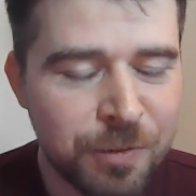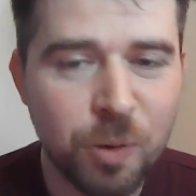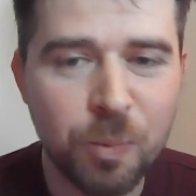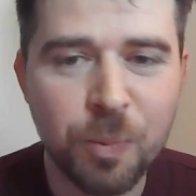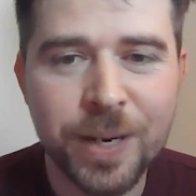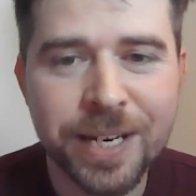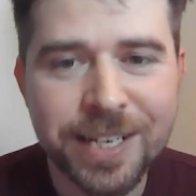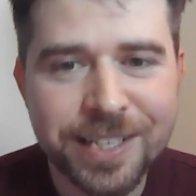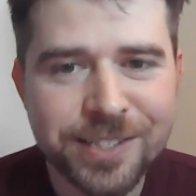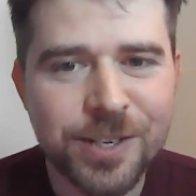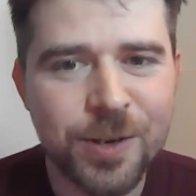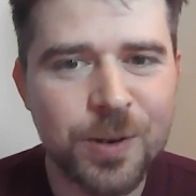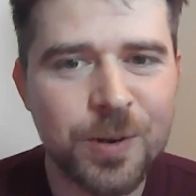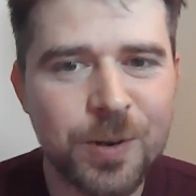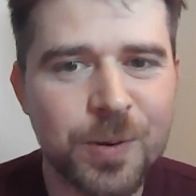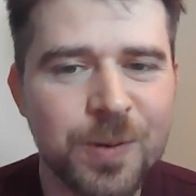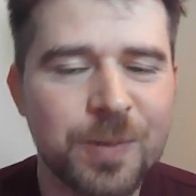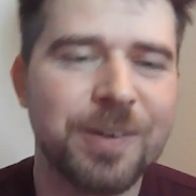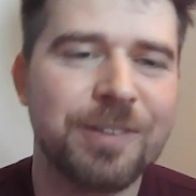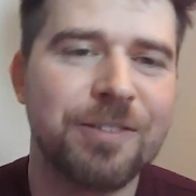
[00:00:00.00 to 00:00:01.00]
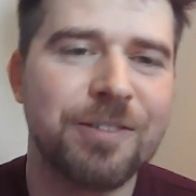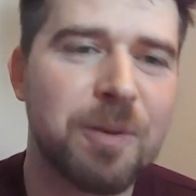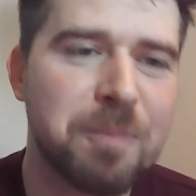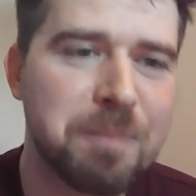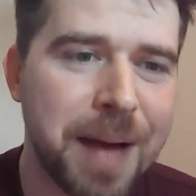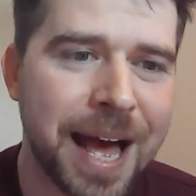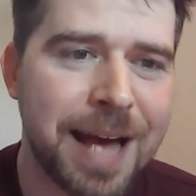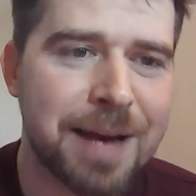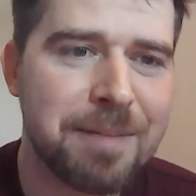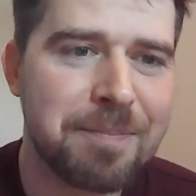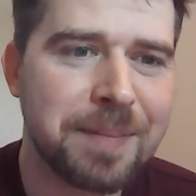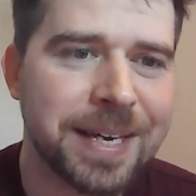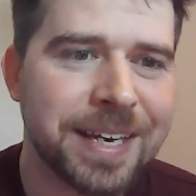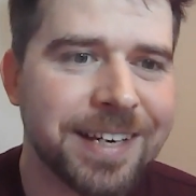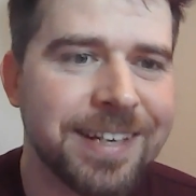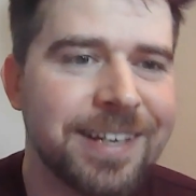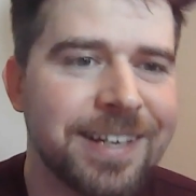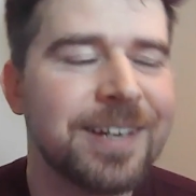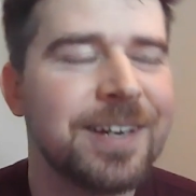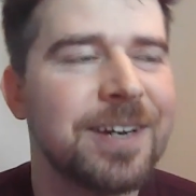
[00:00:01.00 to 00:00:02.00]
I've got Winnie 2, we've got
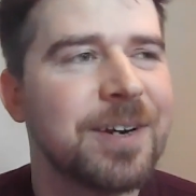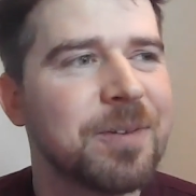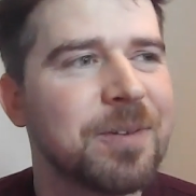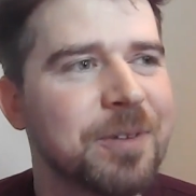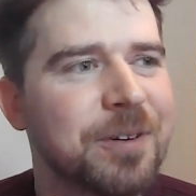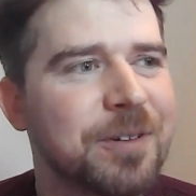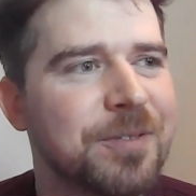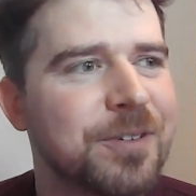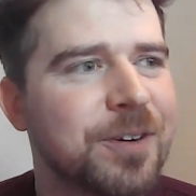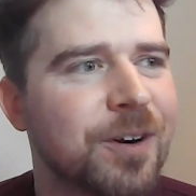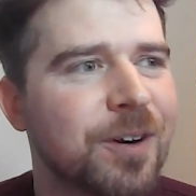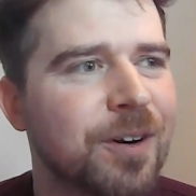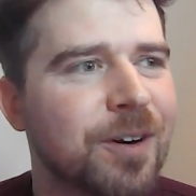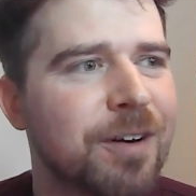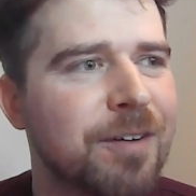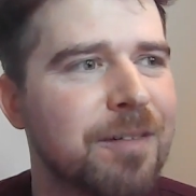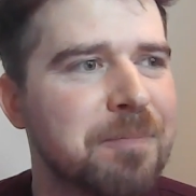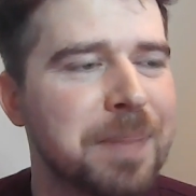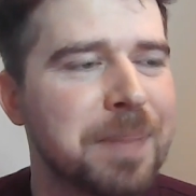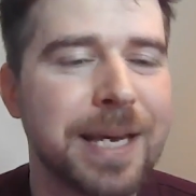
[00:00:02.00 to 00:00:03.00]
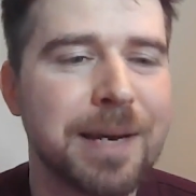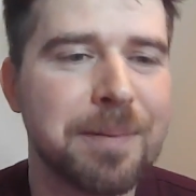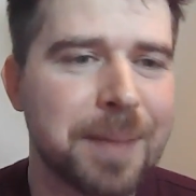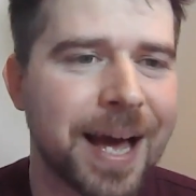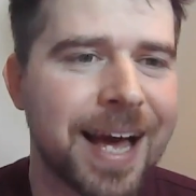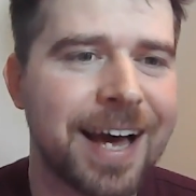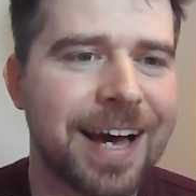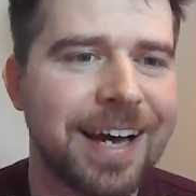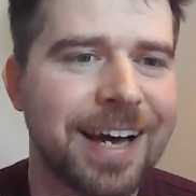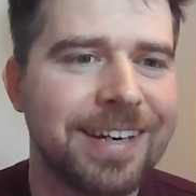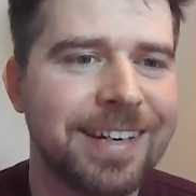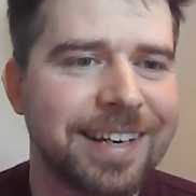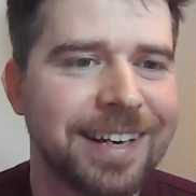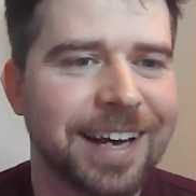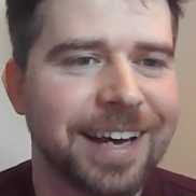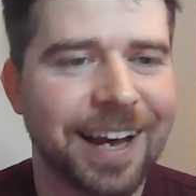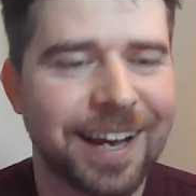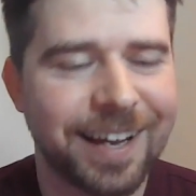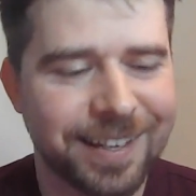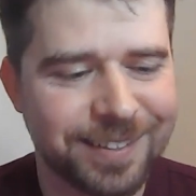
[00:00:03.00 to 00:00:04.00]
Bambi, we've got Peter Pan,
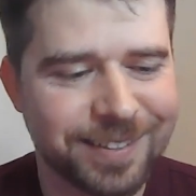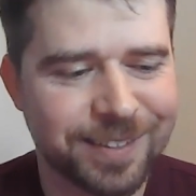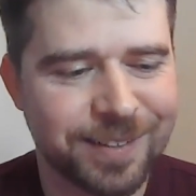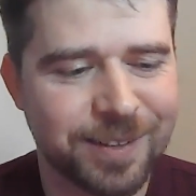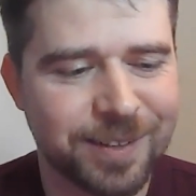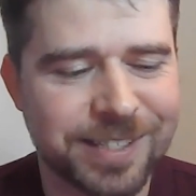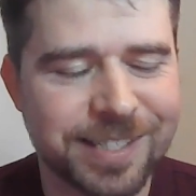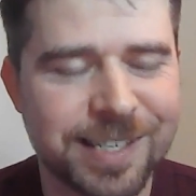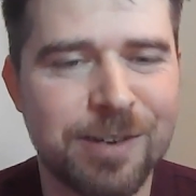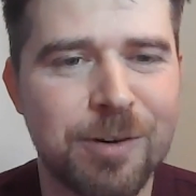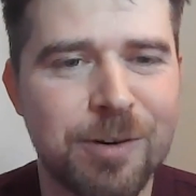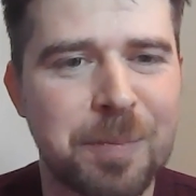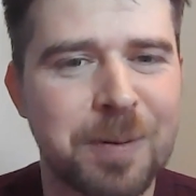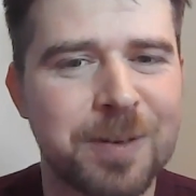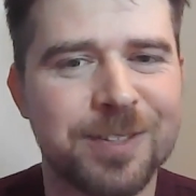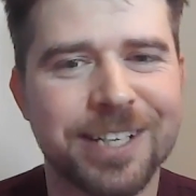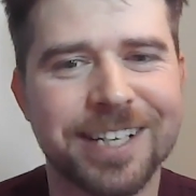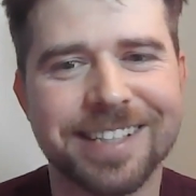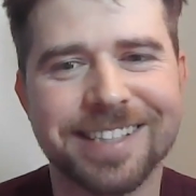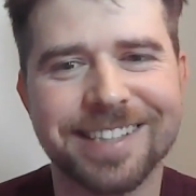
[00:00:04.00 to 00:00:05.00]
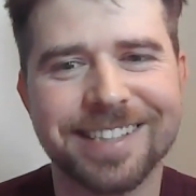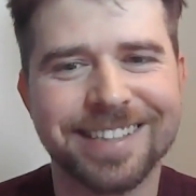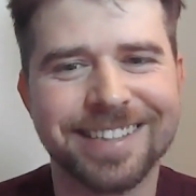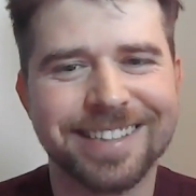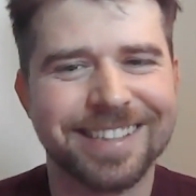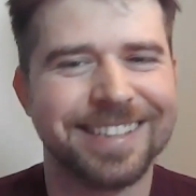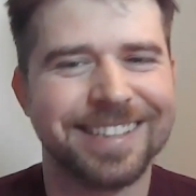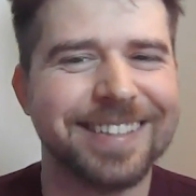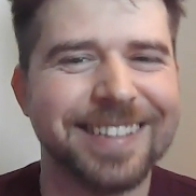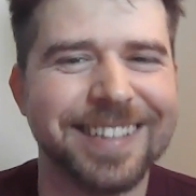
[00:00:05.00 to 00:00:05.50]
and a secret project.